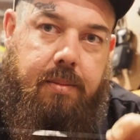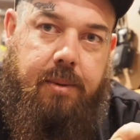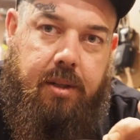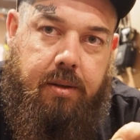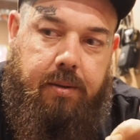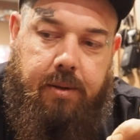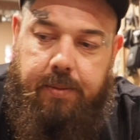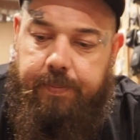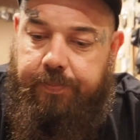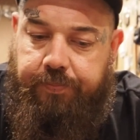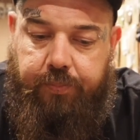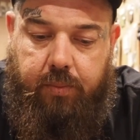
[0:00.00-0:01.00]
bit longer.
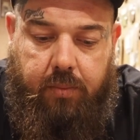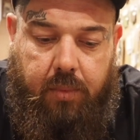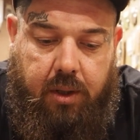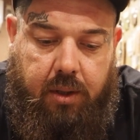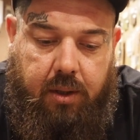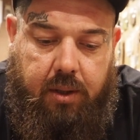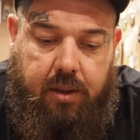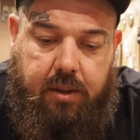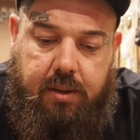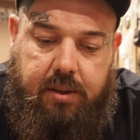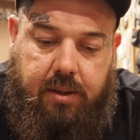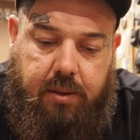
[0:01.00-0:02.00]

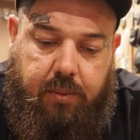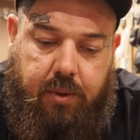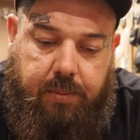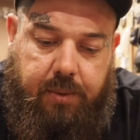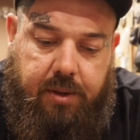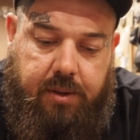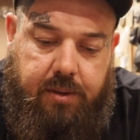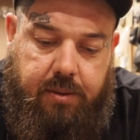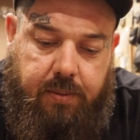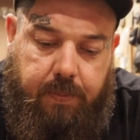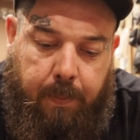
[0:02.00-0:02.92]
So what I'm going to do